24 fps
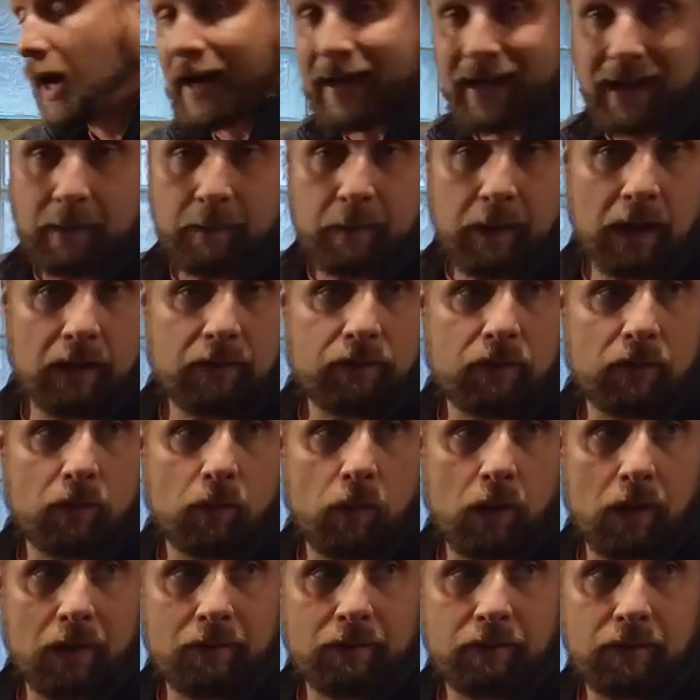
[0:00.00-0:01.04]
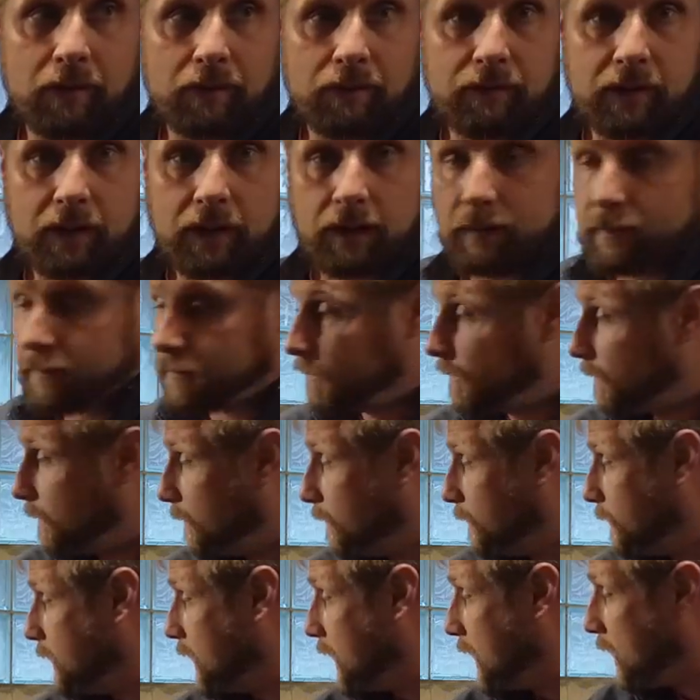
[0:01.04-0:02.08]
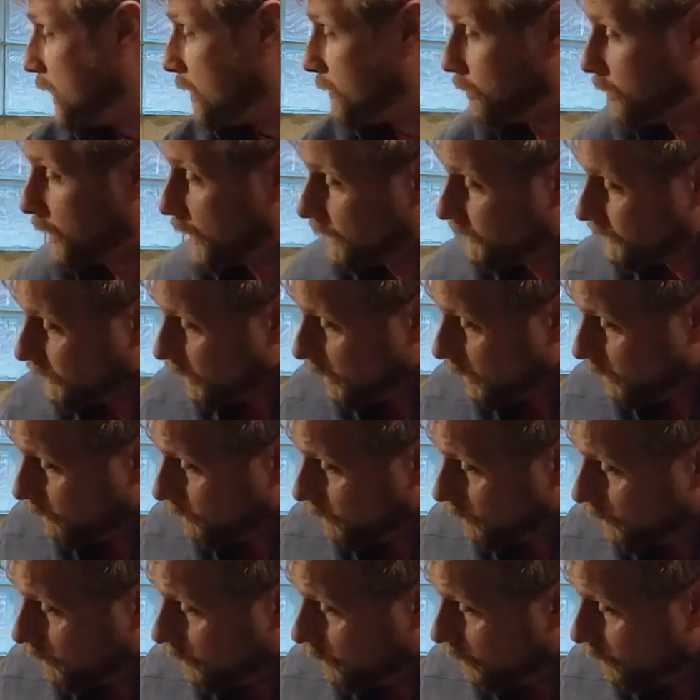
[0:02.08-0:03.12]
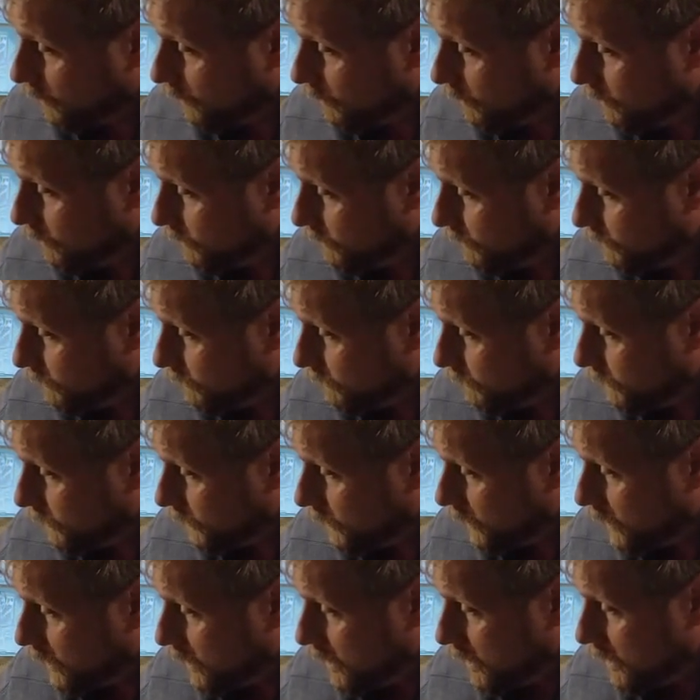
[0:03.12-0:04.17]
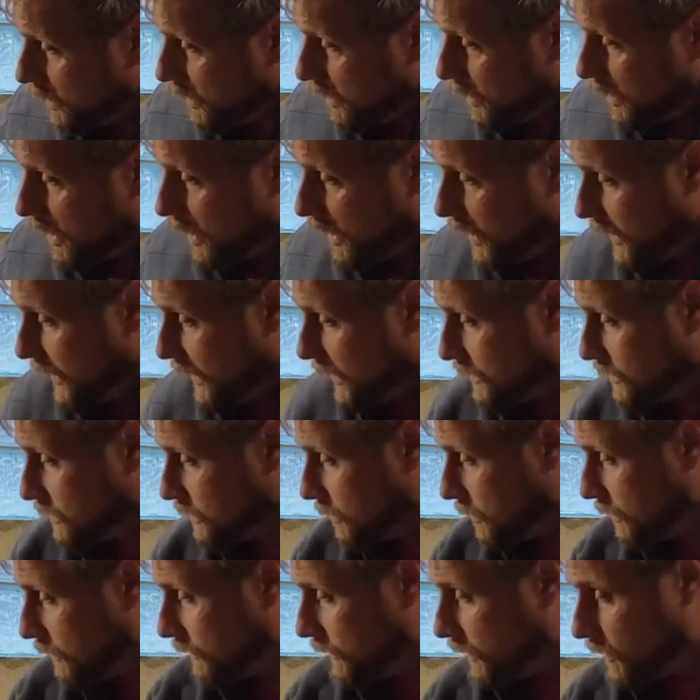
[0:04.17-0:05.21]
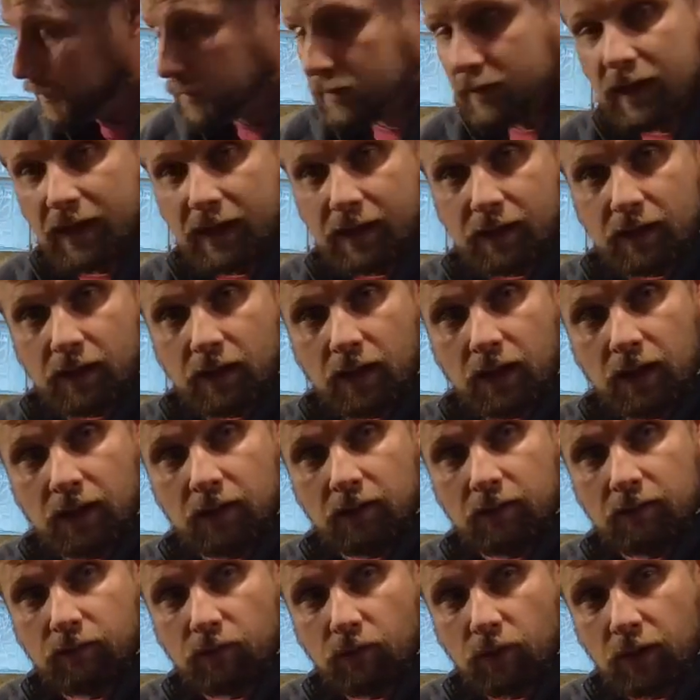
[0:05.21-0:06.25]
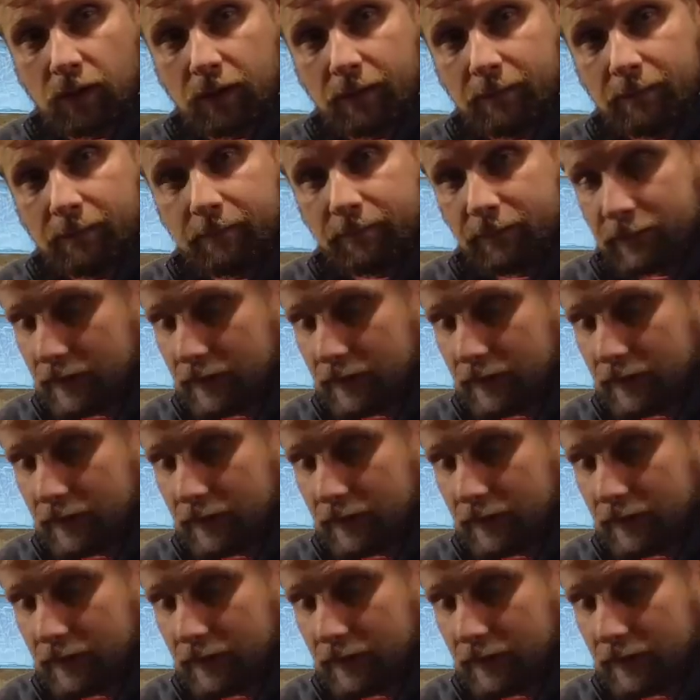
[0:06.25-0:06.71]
I got mine for $150. They had a price on it for 2. I asked them if they would take $100 for it.